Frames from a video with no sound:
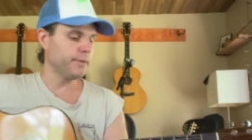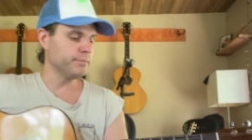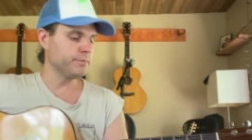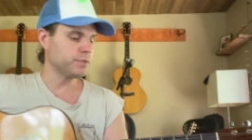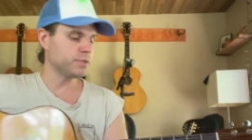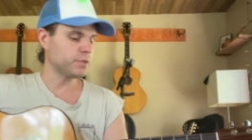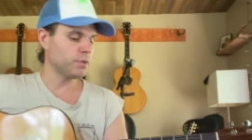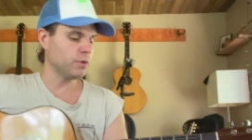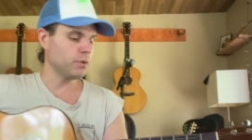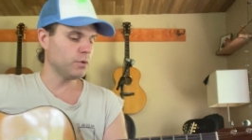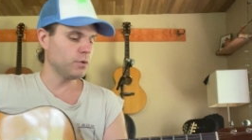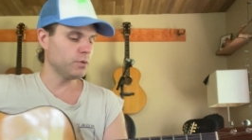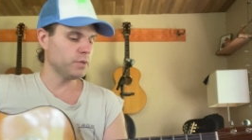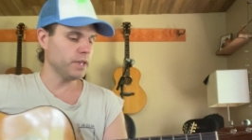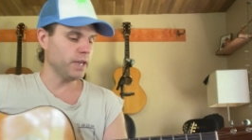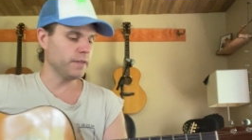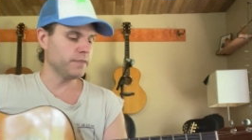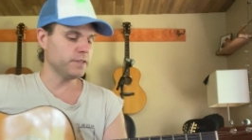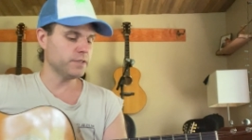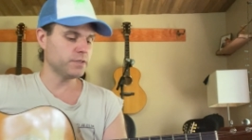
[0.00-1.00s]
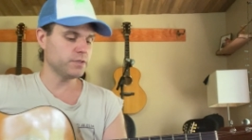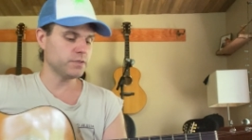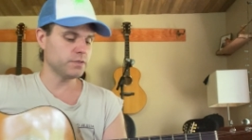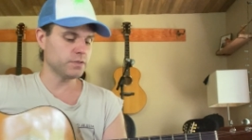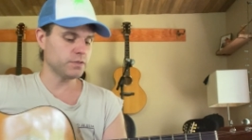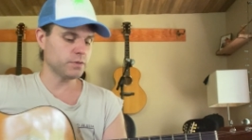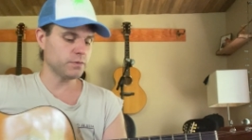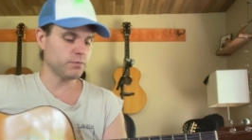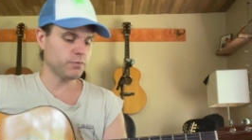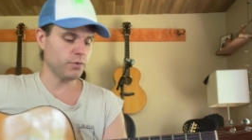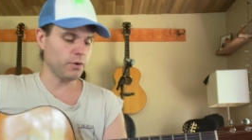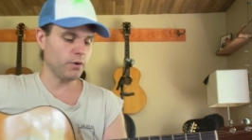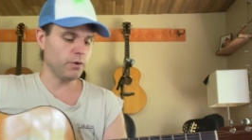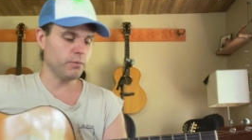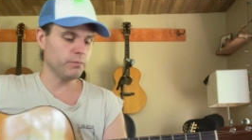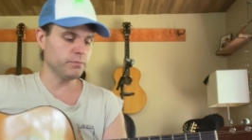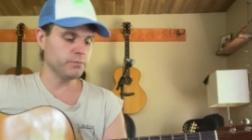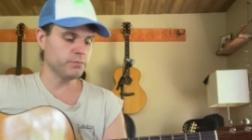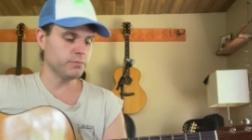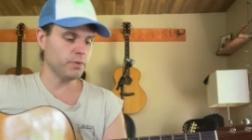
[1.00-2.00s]
So yeah, this is
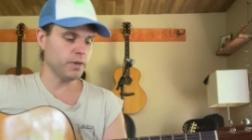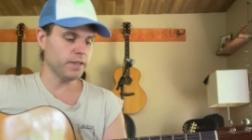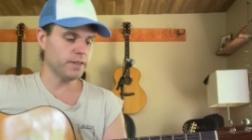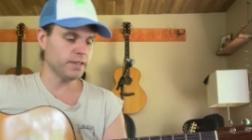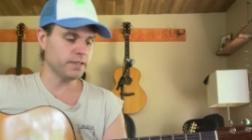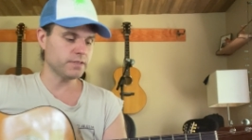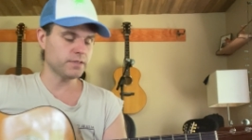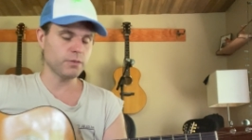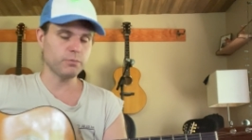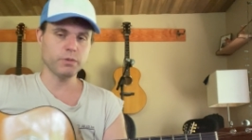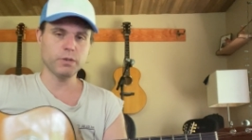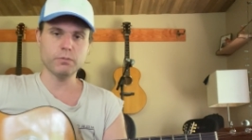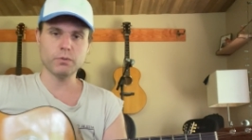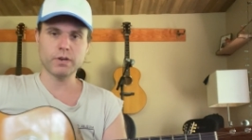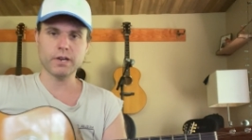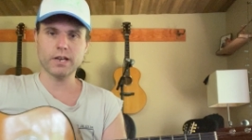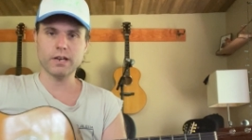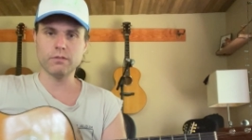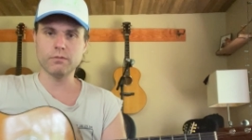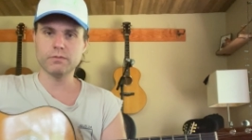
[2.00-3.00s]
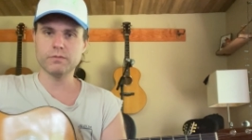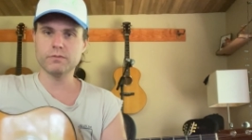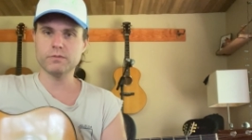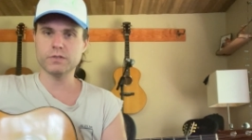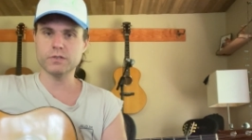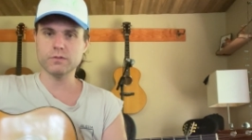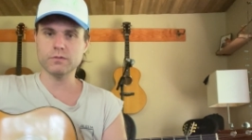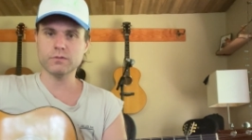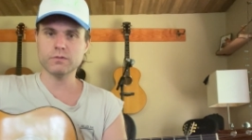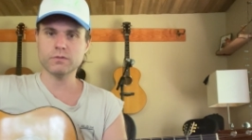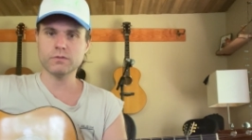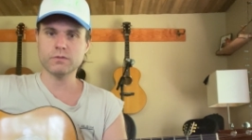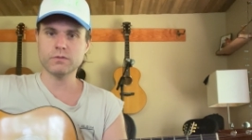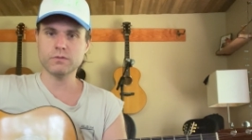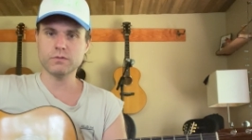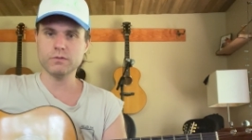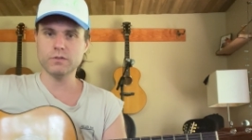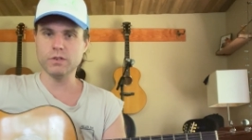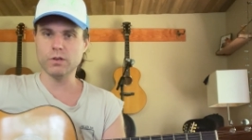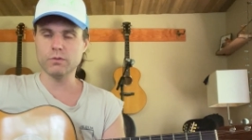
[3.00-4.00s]
from, I think some people kind of,
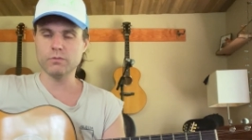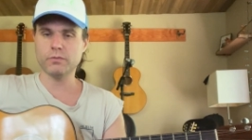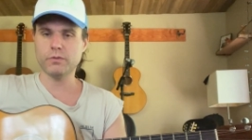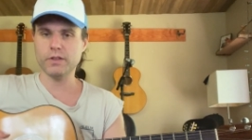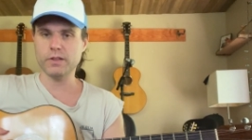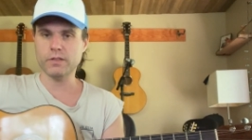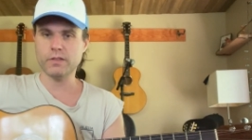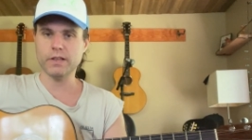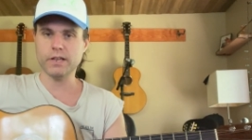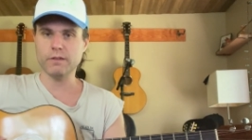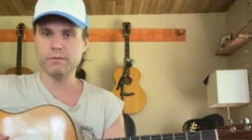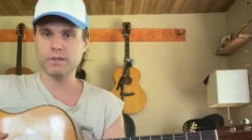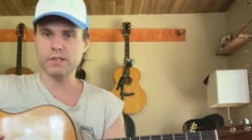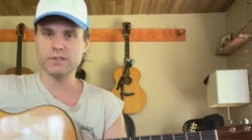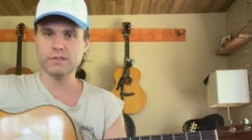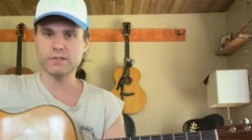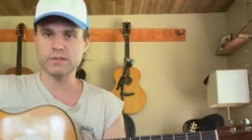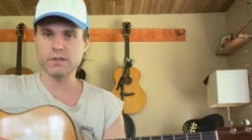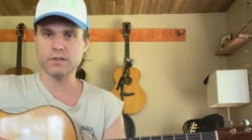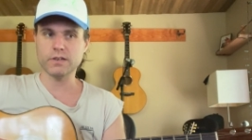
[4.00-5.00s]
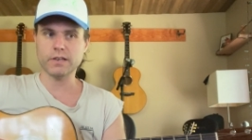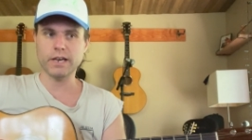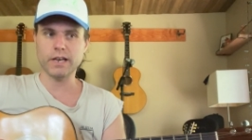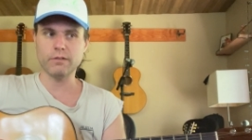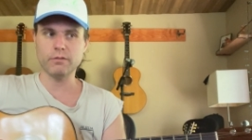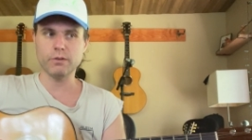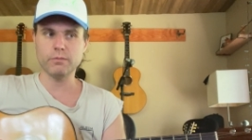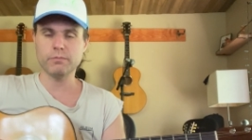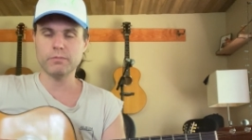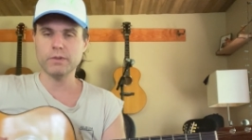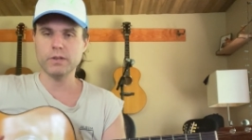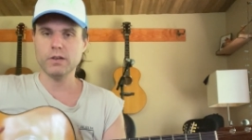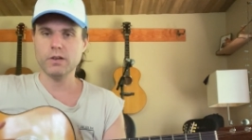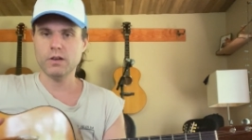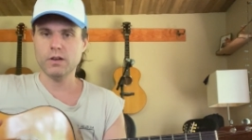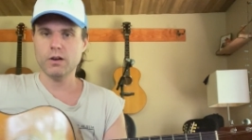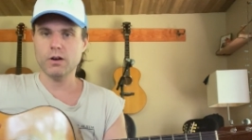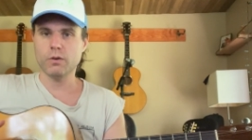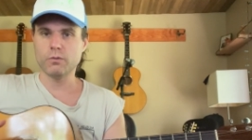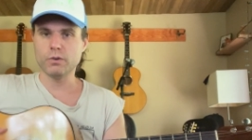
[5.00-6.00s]
think of this as a kind of
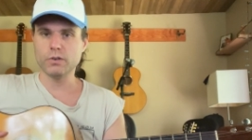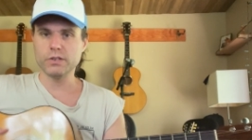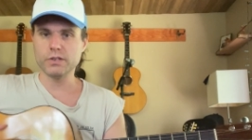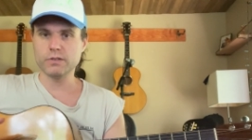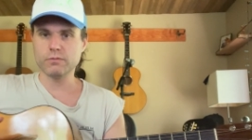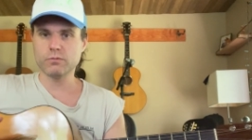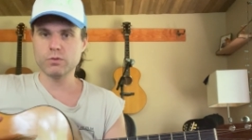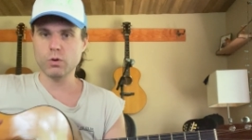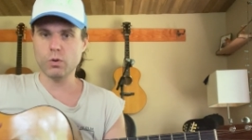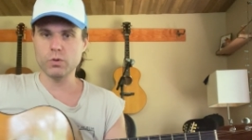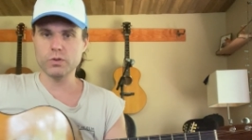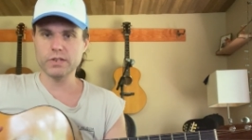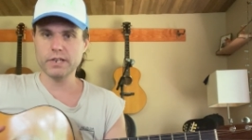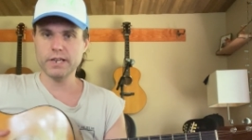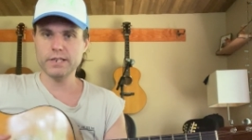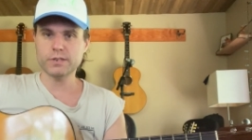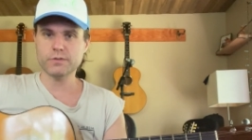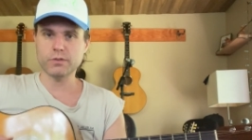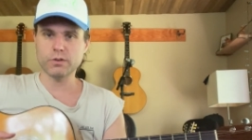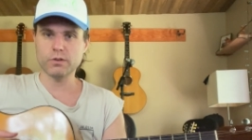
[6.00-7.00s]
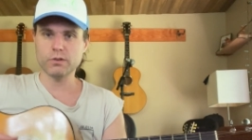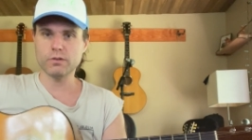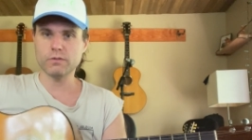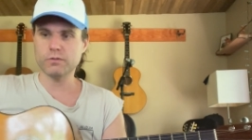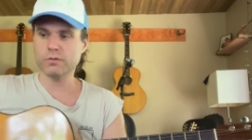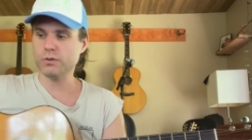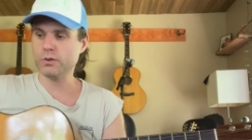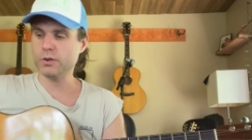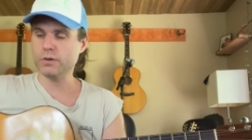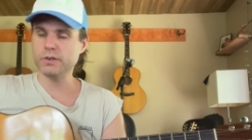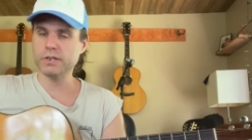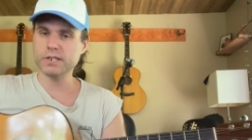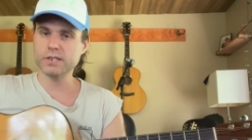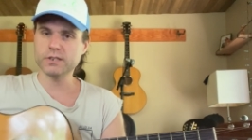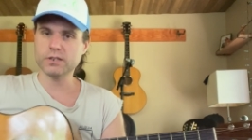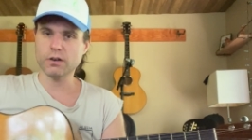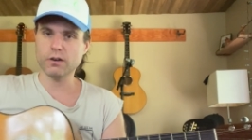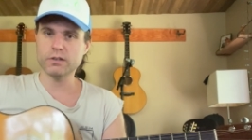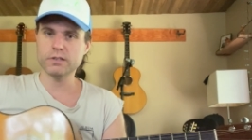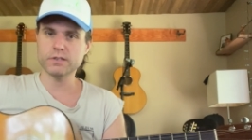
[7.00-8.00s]
a really golden age for Gurian
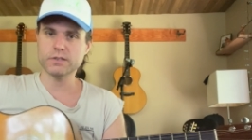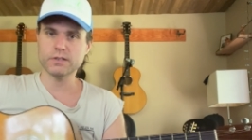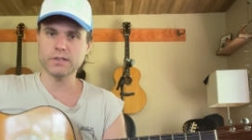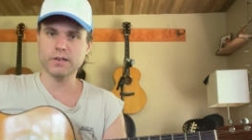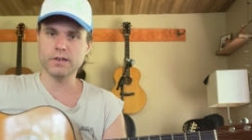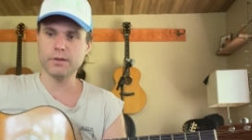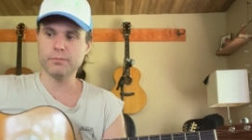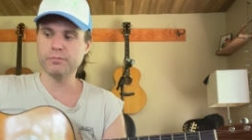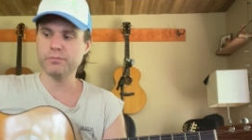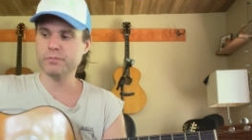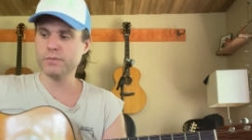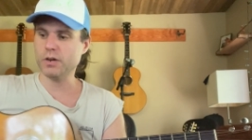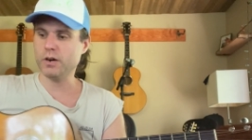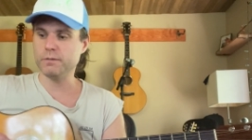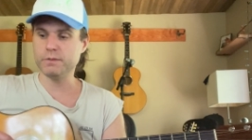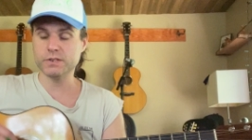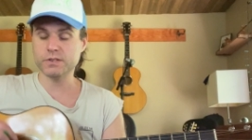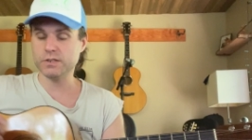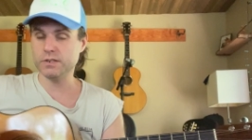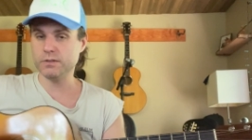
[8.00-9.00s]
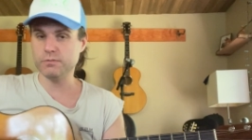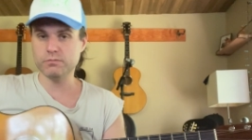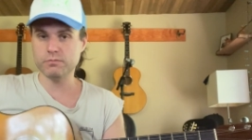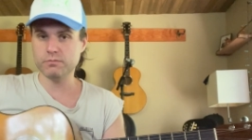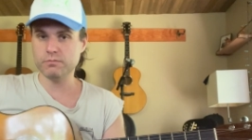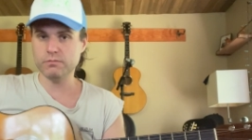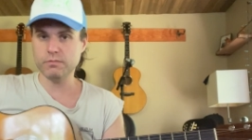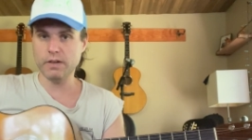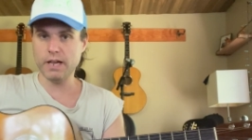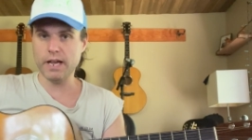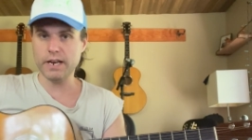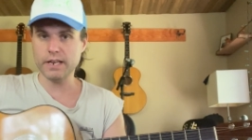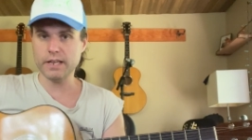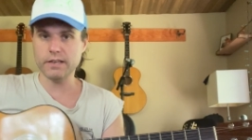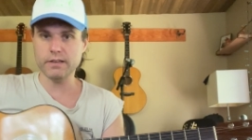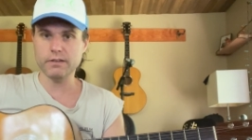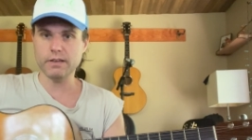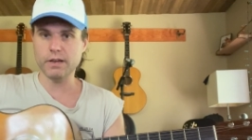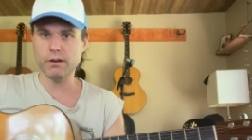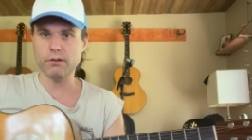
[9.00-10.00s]
guitars. Obviously,
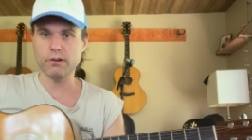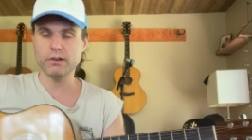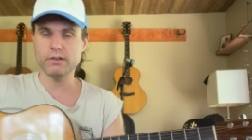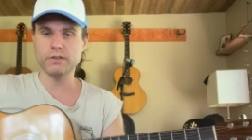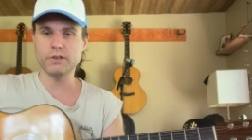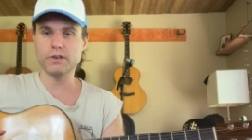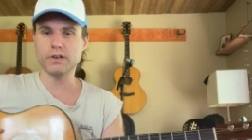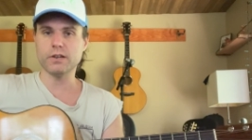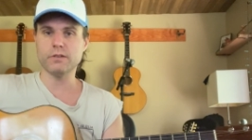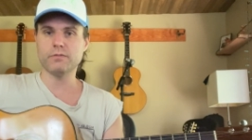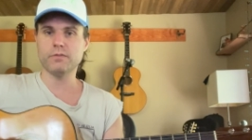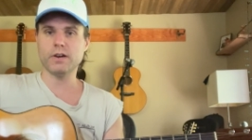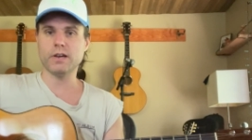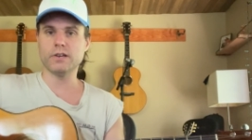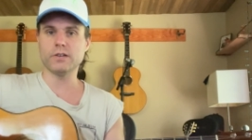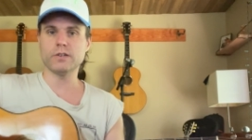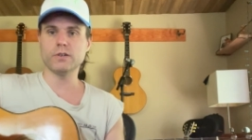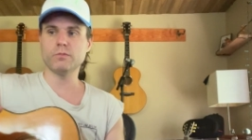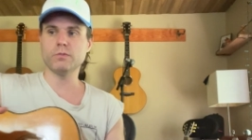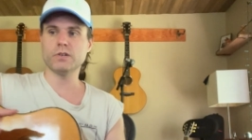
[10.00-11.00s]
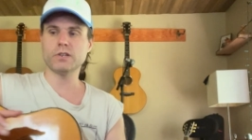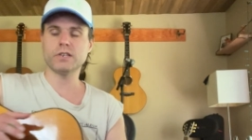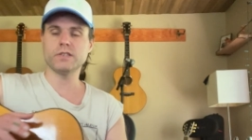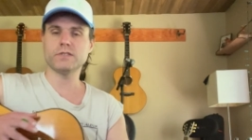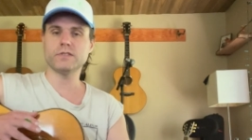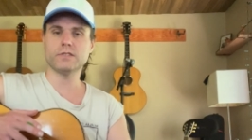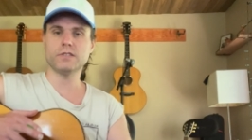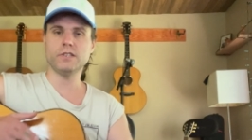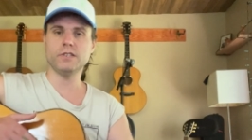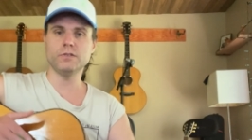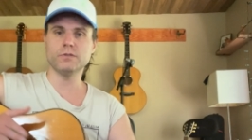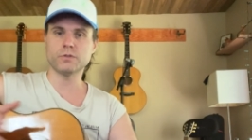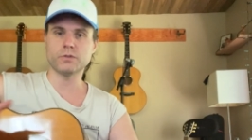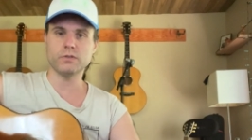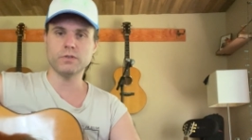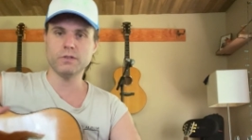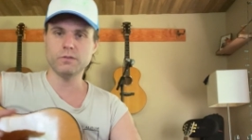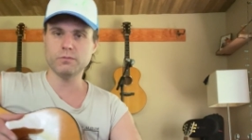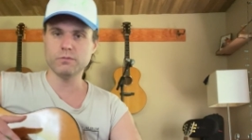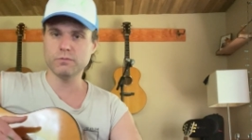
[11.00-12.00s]
any era you're going to find a good one because he
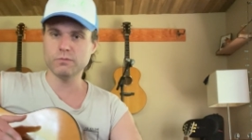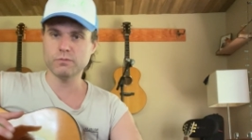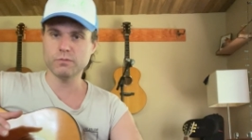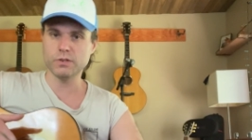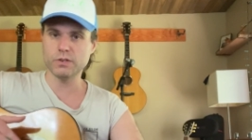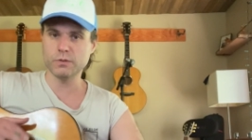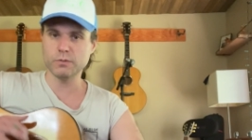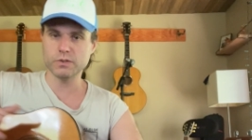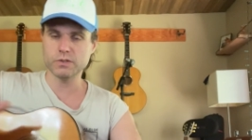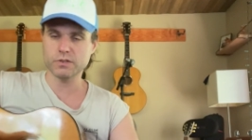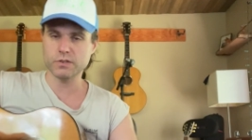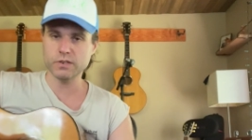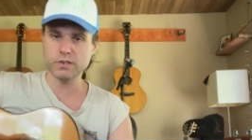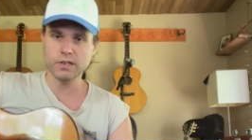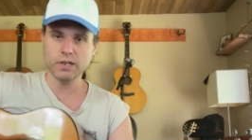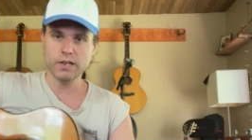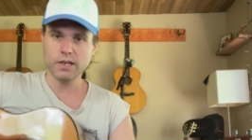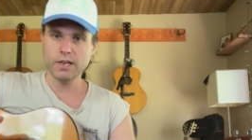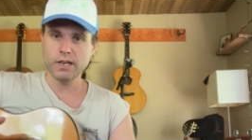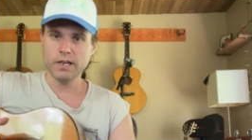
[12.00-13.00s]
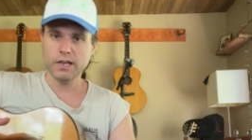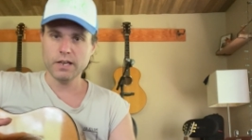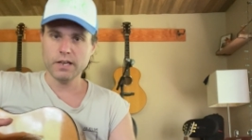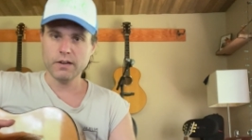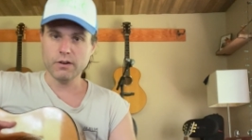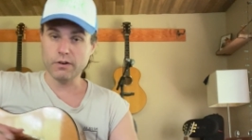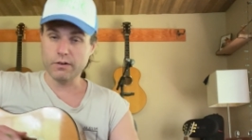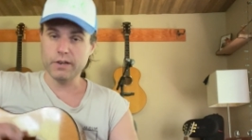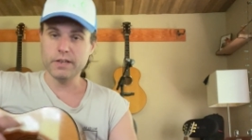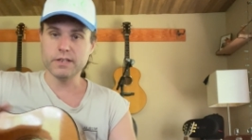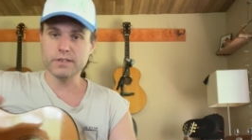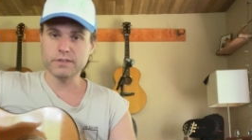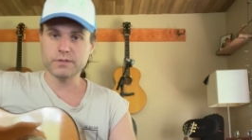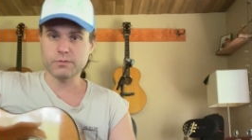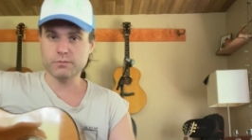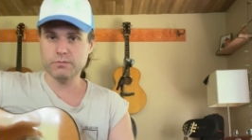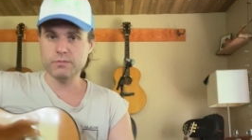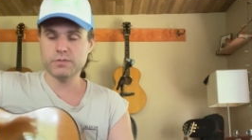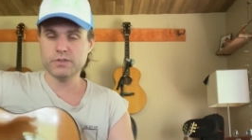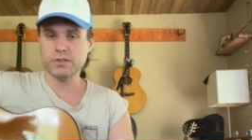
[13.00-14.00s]
really was
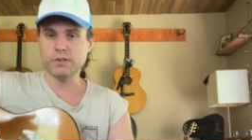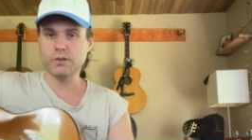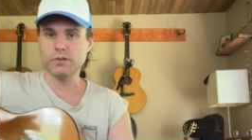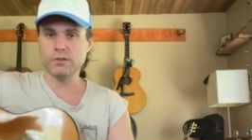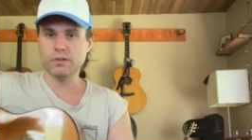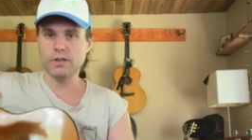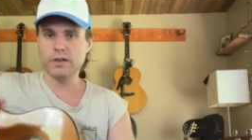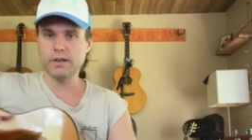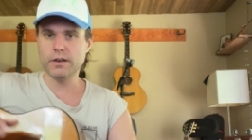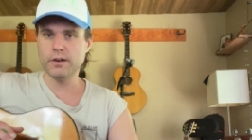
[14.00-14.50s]
is still